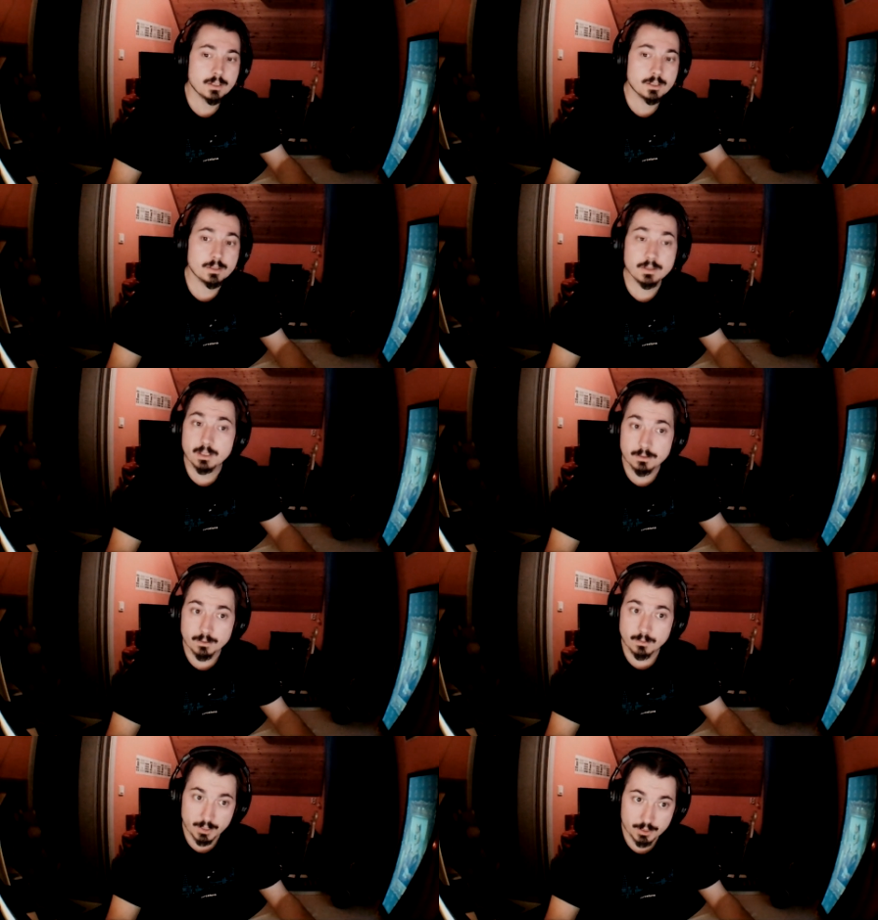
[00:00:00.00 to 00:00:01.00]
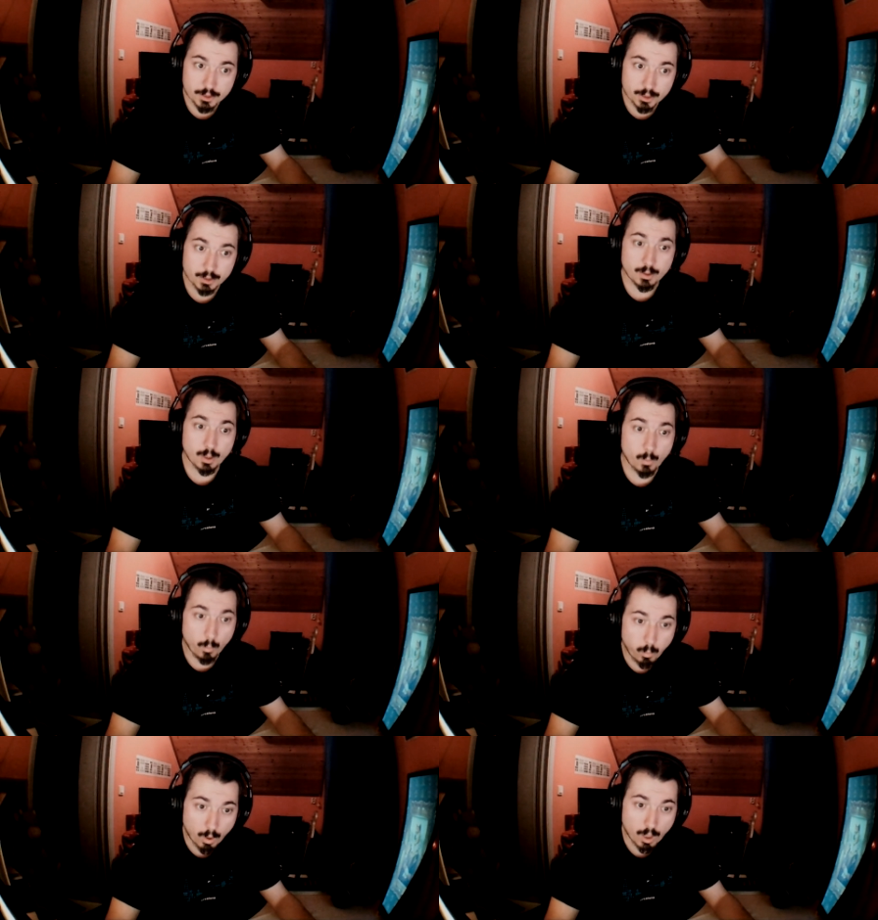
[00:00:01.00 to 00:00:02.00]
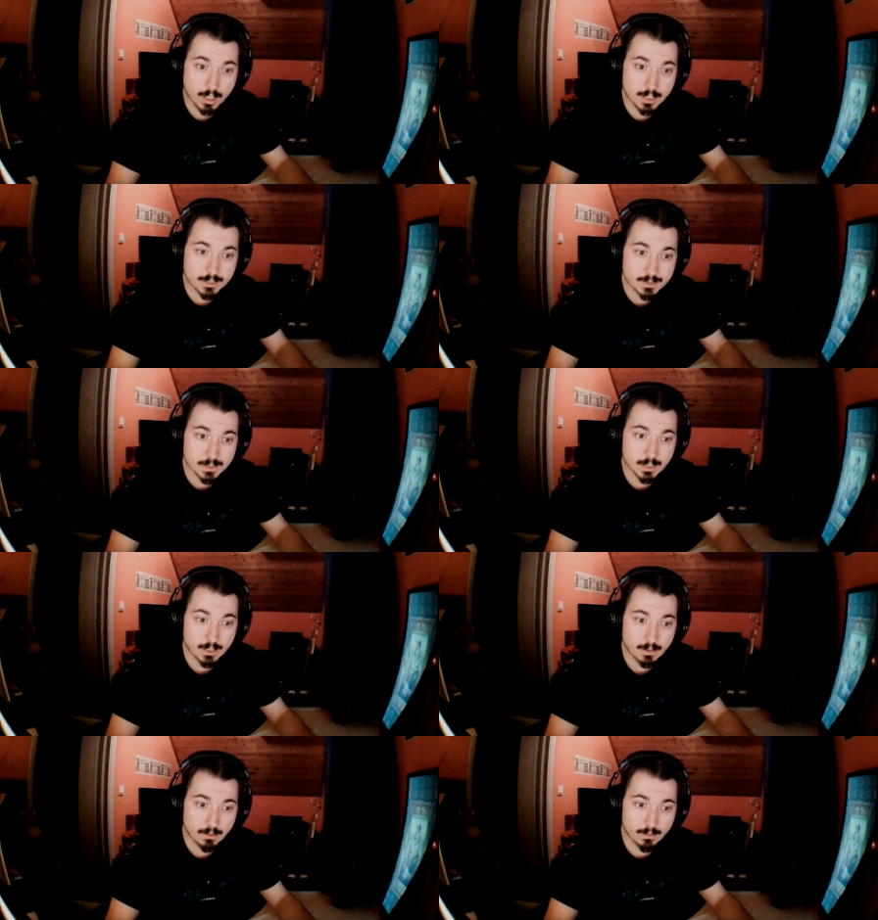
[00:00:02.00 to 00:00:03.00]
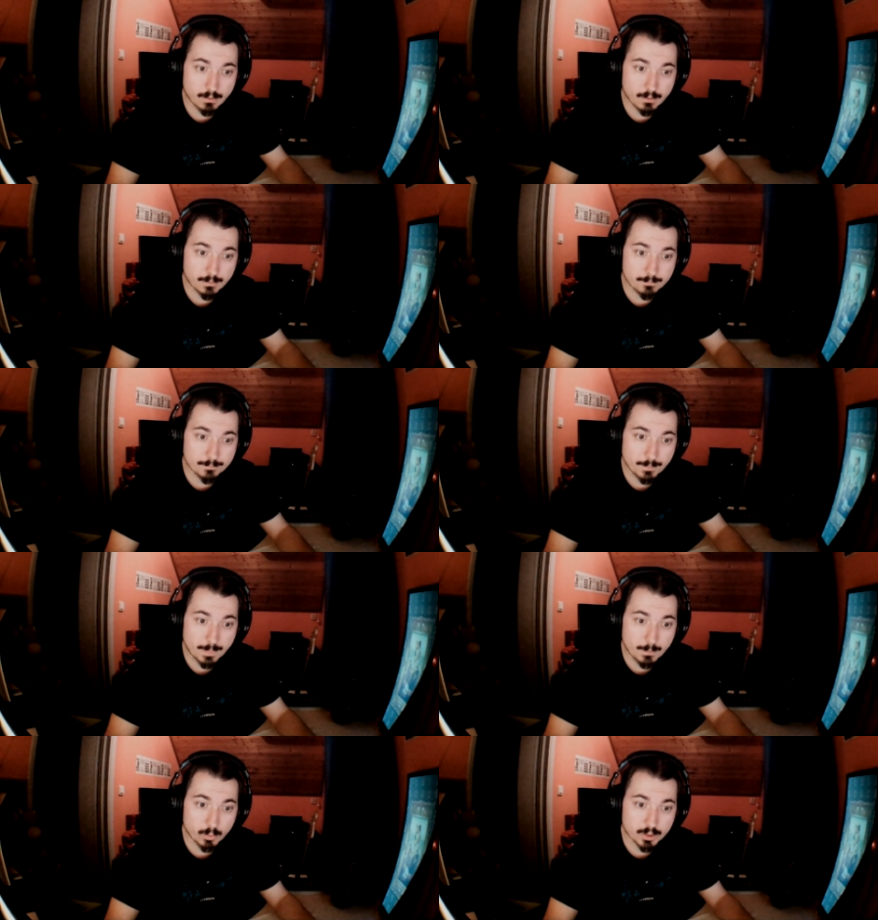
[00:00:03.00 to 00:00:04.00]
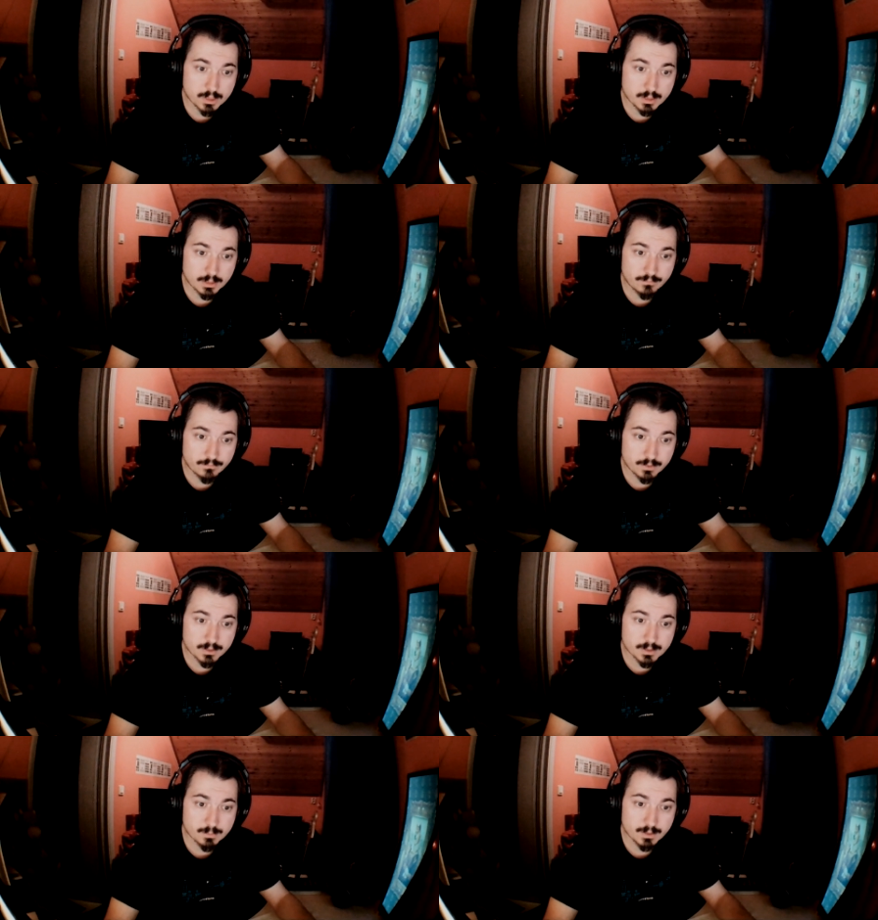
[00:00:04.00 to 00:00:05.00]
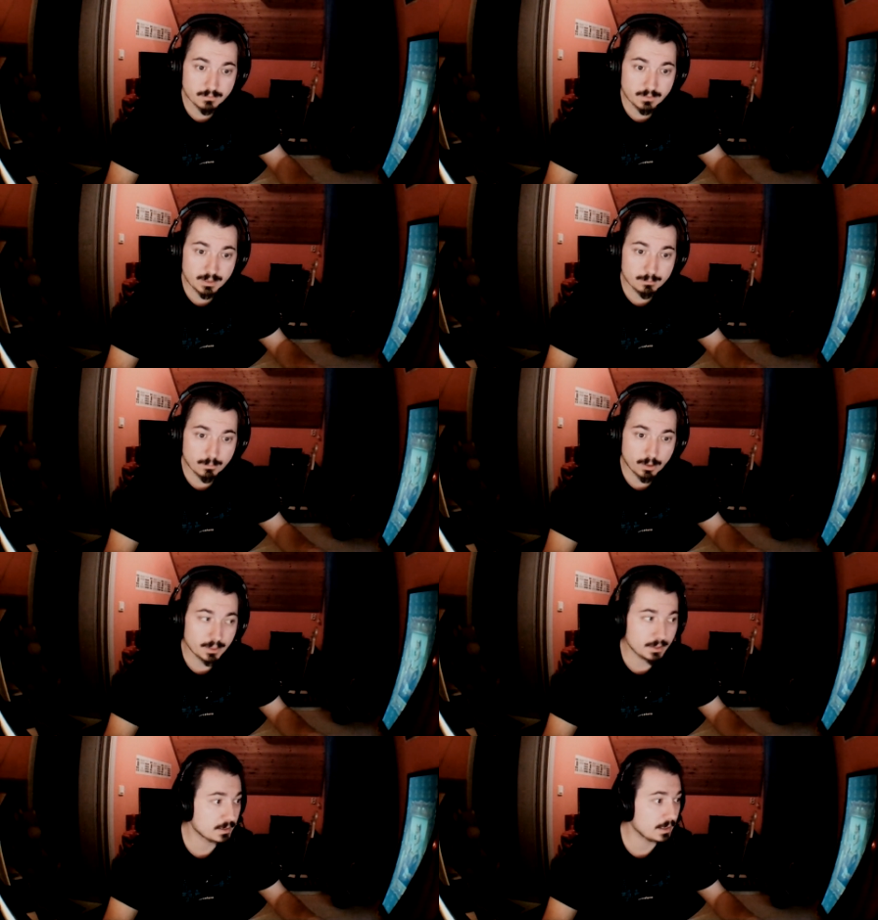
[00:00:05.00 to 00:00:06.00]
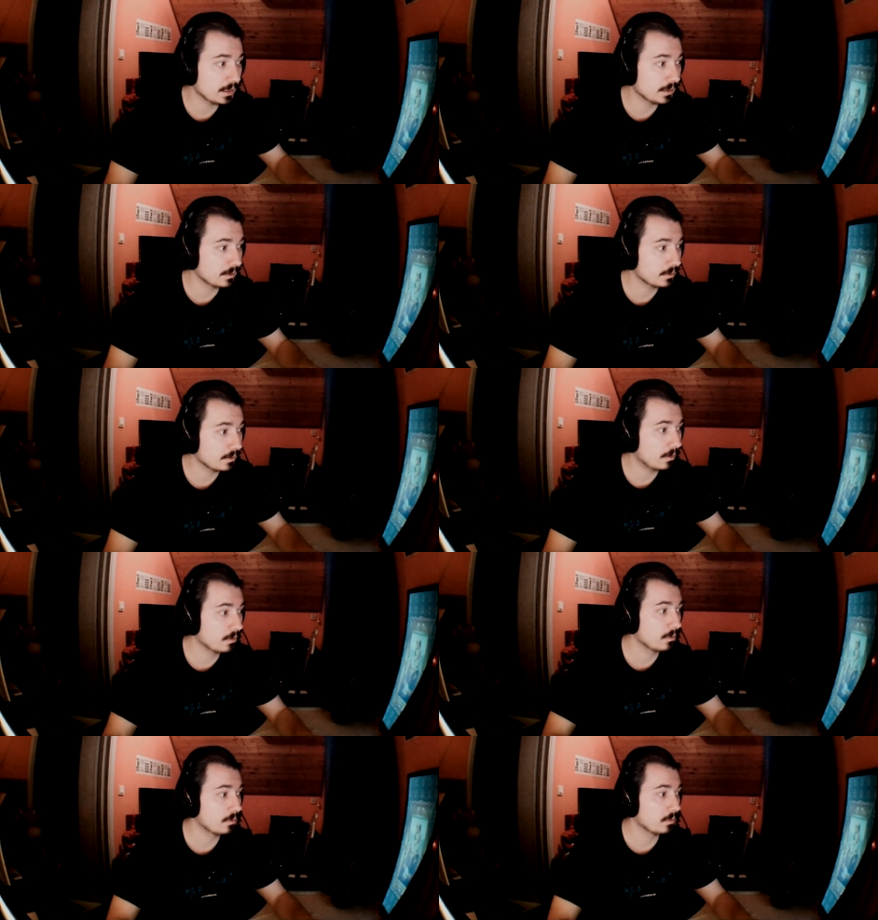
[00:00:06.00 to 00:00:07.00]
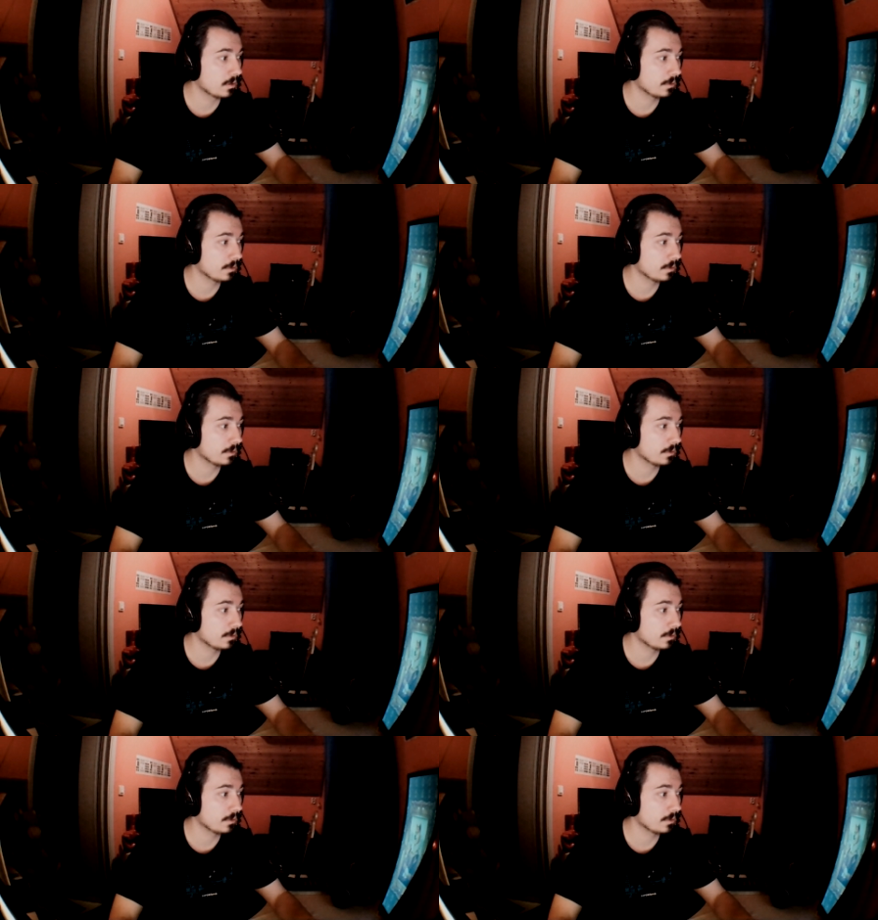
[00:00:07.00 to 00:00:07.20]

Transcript: So the other question was, what's the difference between majd and akkor?